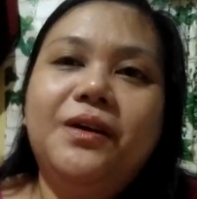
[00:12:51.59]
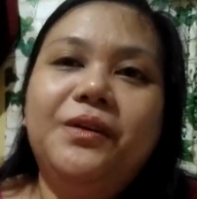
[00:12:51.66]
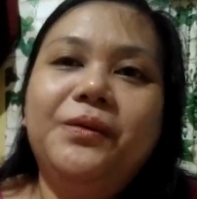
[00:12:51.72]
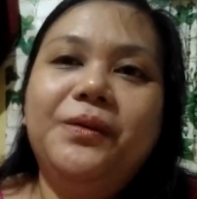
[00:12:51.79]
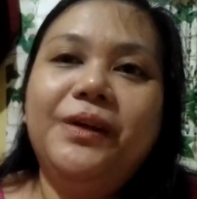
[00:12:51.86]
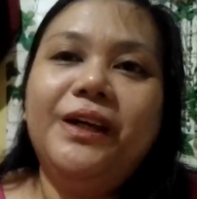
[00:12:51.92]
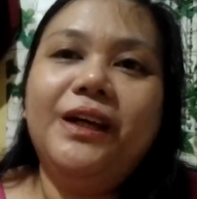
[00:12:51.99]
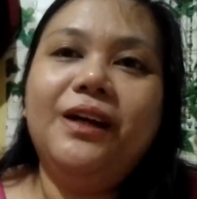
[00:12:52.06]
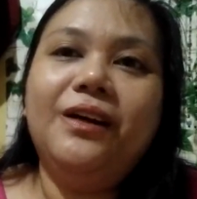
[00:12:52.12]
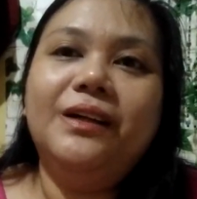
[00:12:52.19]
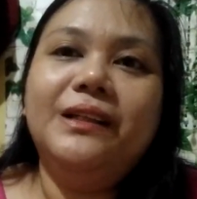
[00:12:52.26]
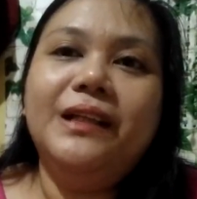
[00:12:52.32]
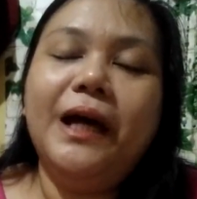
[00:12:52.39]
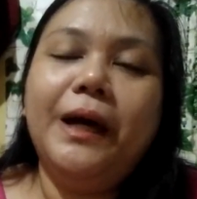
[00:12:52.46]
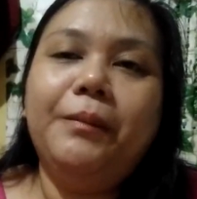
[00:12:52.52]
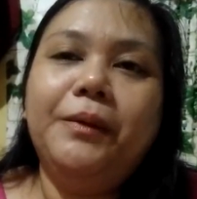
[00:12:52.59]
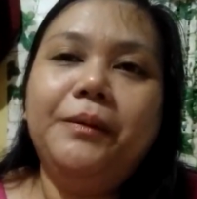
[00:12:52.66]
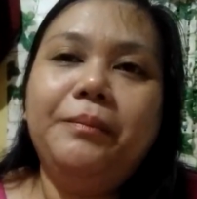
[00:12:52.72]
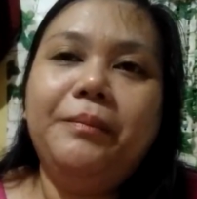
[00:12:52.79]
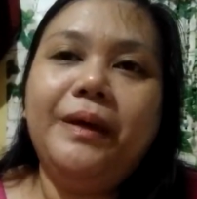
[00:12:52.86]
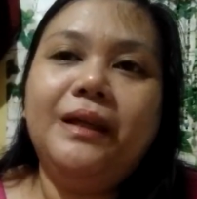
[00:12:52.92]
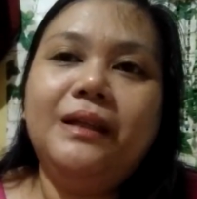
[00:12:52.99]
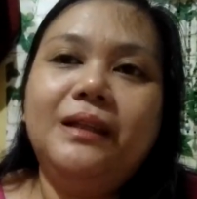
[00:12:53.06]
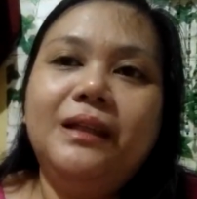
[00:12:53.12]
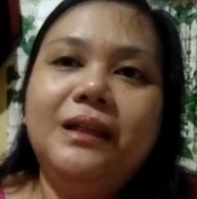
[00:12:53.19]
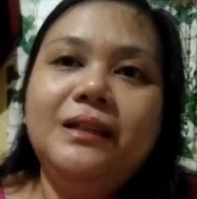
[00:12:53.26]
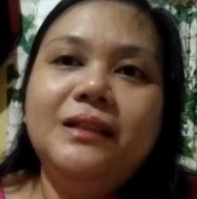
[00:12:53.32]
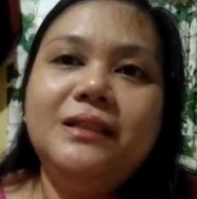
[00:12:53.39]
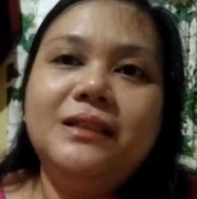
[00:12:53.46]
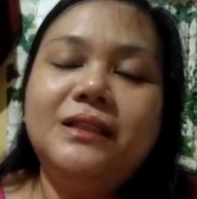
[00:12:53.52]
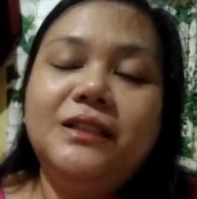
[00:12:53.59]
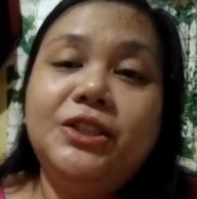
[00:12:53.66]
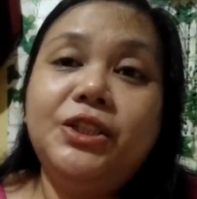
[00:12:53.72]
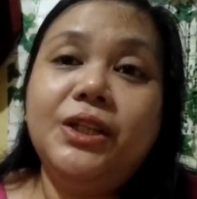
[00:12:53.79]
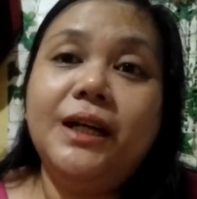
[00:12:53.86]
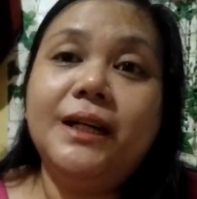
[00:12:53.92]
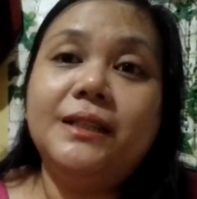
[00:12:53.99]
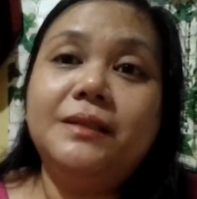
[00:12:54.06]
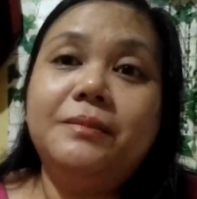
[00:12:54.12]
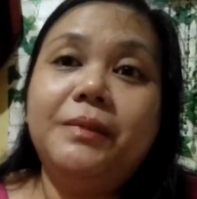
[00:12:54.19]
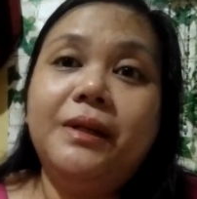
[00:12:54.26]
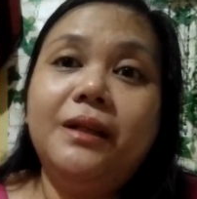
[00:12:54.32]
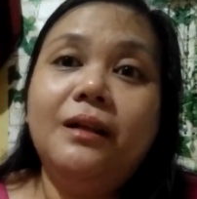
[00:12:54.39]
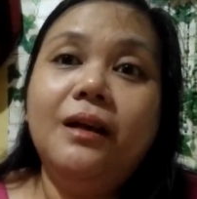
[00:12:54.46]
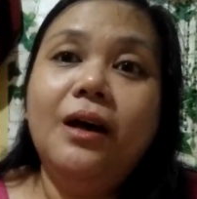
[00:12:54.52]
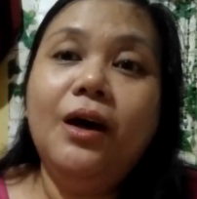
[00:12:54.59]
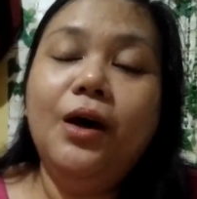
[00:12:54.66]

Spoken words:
on working on diamond paintings since she has been